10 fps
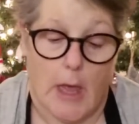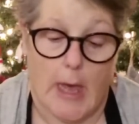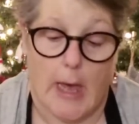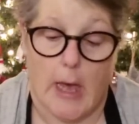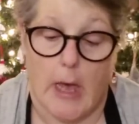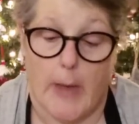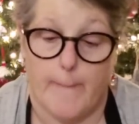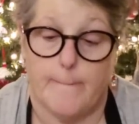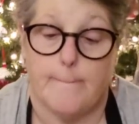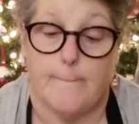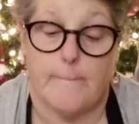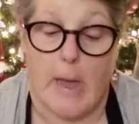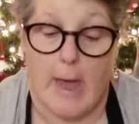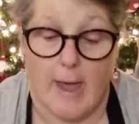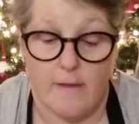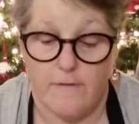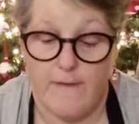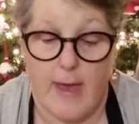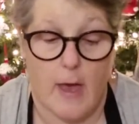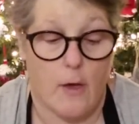Um, I
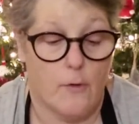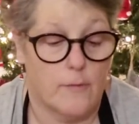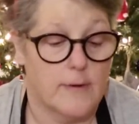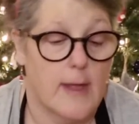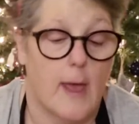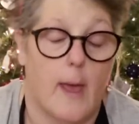found